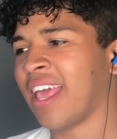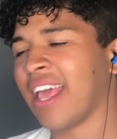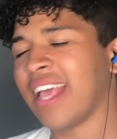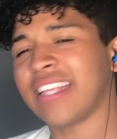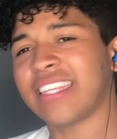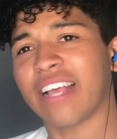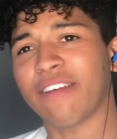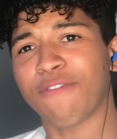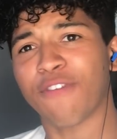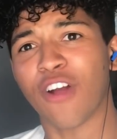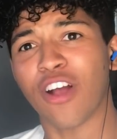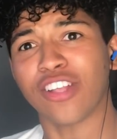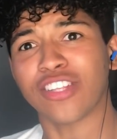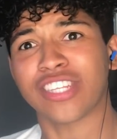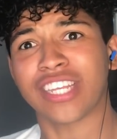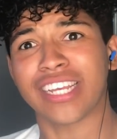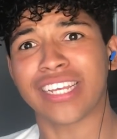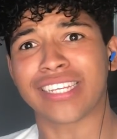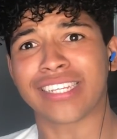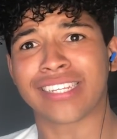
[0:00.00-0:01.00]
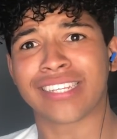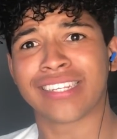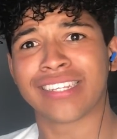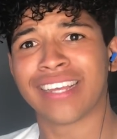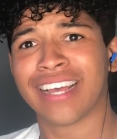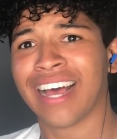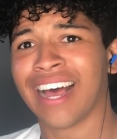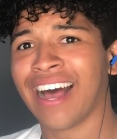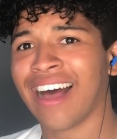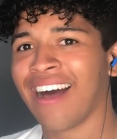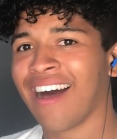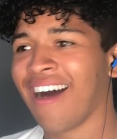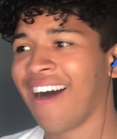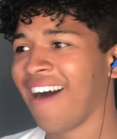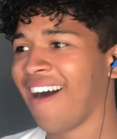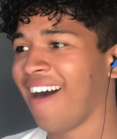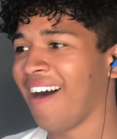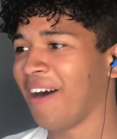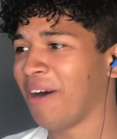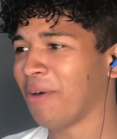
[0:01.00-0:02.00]
Is that Francis?
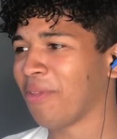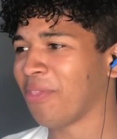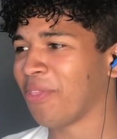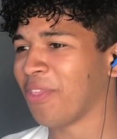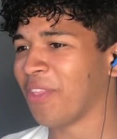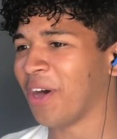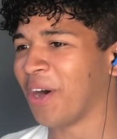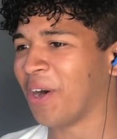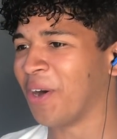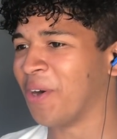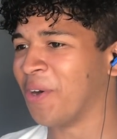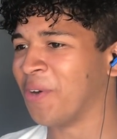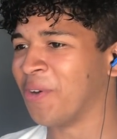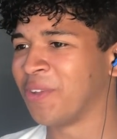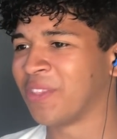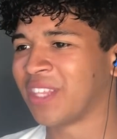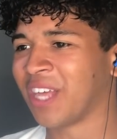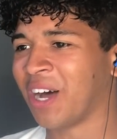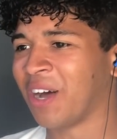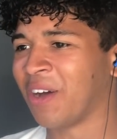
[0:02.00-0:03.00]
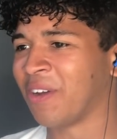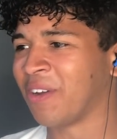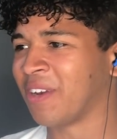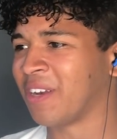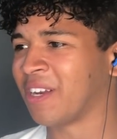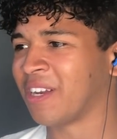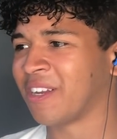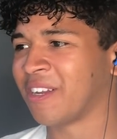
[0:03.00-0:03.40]
No, don't.